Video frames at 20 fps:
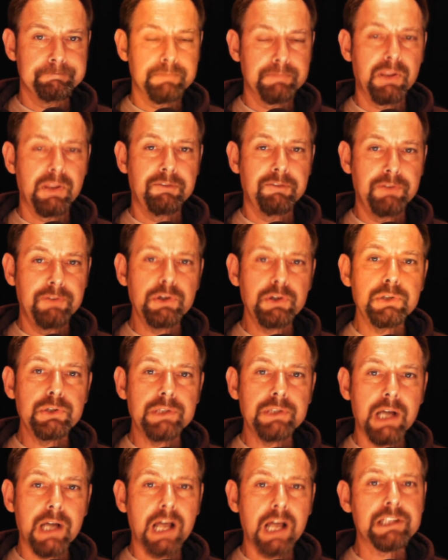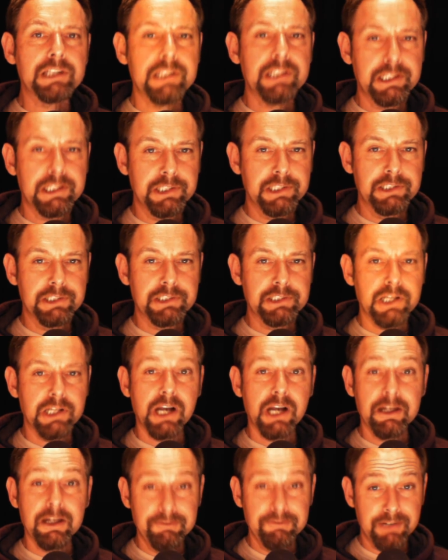The Food Assistance
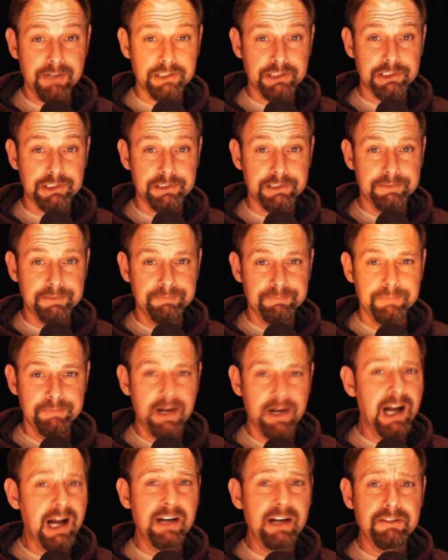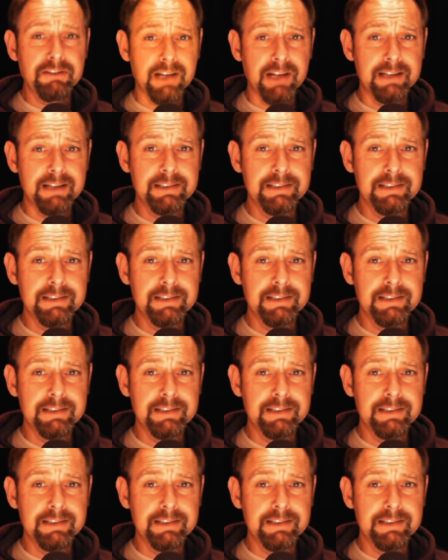Convention. I love it.